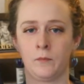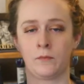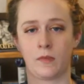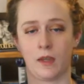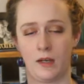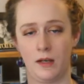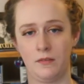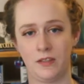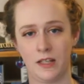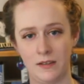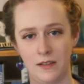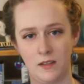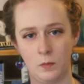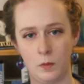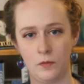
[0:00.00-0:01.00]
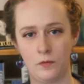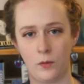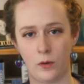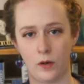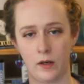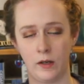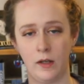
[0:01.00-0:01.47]
And I've said this
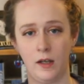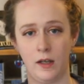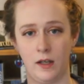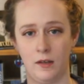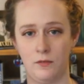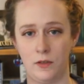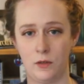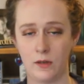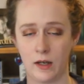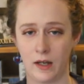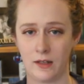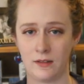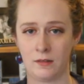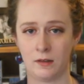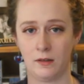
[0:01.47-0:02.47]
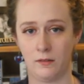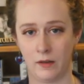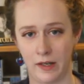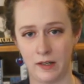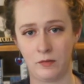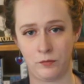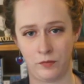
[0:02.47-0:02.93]
before, if you guys
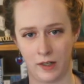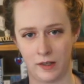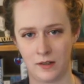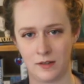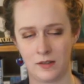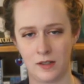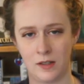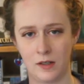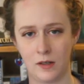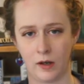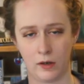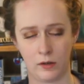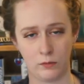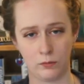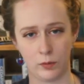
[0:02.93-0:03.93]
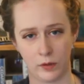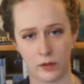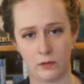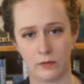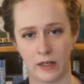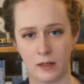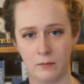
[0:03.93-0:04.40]
like fantasy, I really
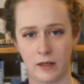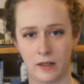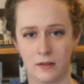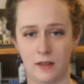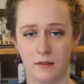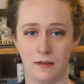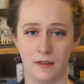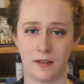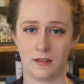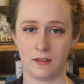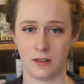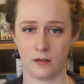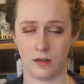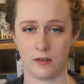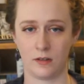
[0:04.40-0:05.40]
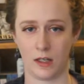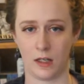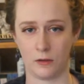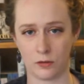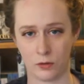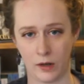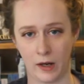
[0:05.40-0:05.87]
recommend giving this series a
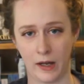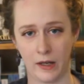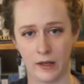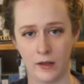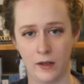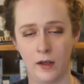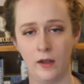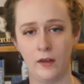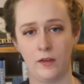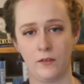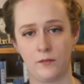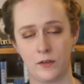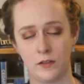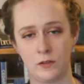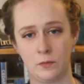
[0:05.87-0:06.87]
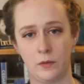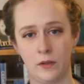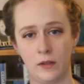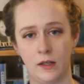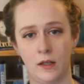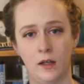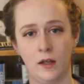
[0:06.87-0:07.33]
try. The first
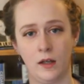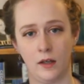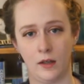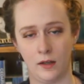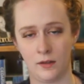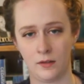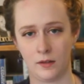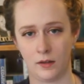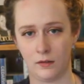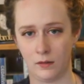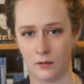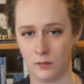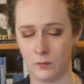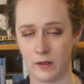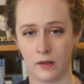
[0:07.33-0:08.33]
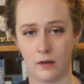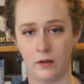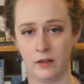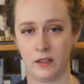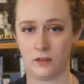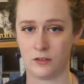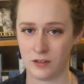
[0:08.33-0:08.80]
book is a little bit on
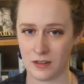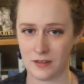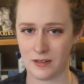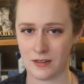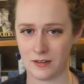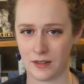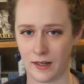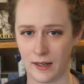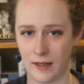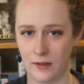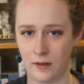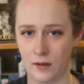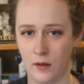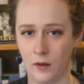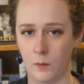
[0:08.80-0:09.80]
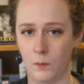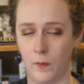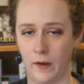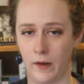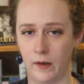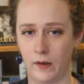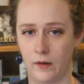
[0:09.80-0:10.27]
the cheesy side,
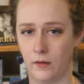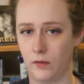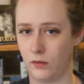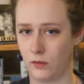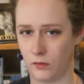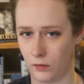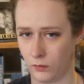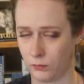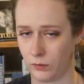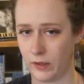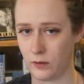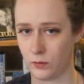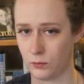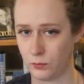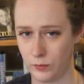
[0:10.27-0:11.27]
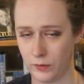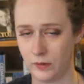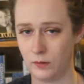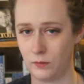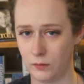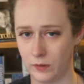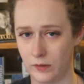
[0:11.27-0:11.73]
but the writer really,
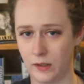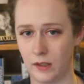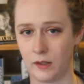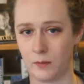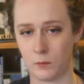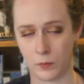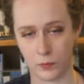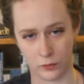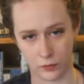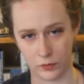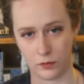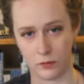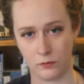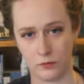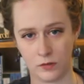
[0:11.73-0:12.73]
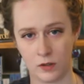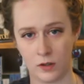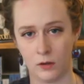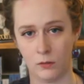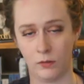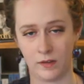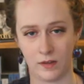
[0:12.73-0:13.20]
really improves
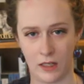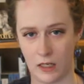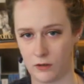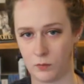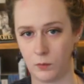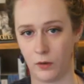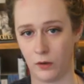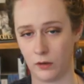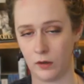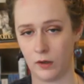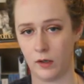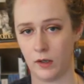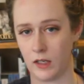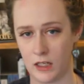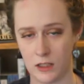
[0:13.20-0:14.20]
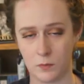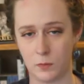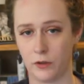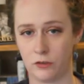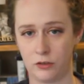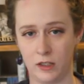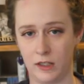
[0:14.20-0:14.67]
with each book. Each
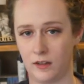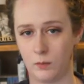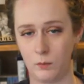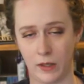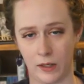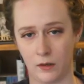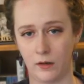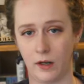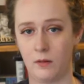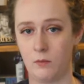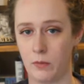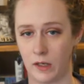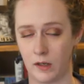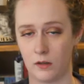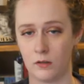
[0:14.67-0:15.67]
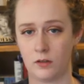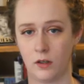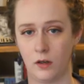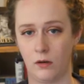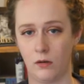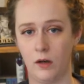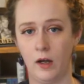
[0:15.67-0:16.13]
book she gets better and better.
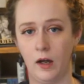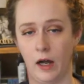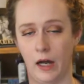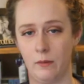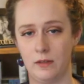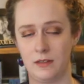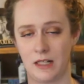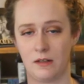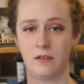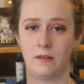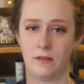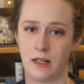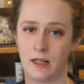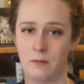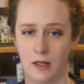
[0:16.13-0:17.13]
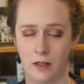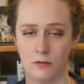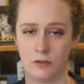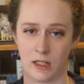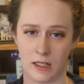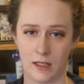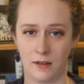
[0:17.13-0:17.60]
So I would definitely recommend
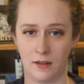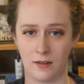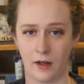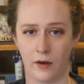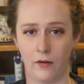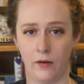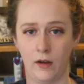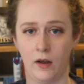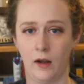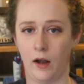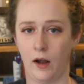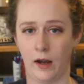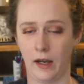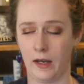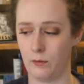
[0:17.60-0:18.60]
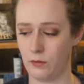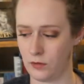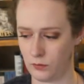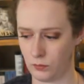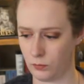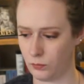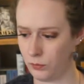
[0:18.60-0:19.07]
checking this out. It
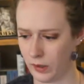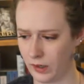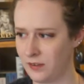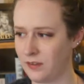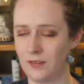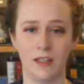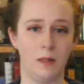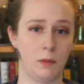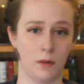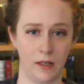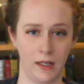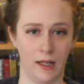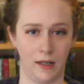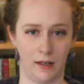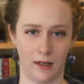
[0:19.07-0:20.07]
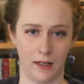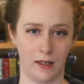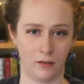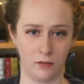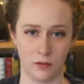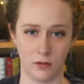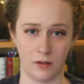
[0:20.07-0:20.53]
was a sleeper hit, I
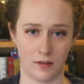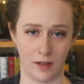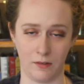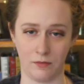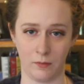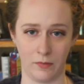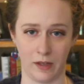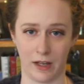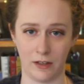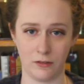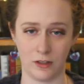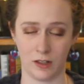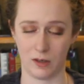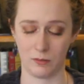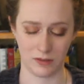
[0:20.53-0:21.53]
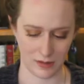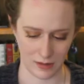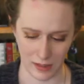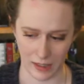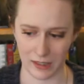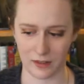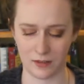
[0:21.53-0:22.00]
guess you could say, from last year. I was
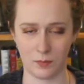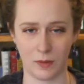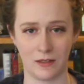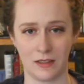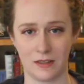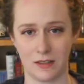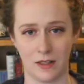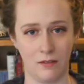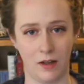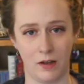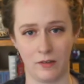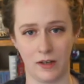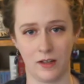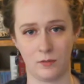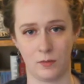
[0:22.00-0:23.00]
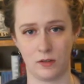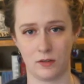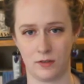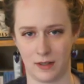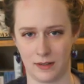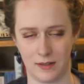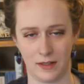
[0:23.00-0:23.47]
not expecting to love it as much
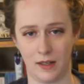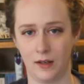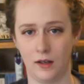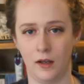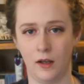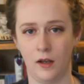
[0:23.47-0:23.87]
as I did.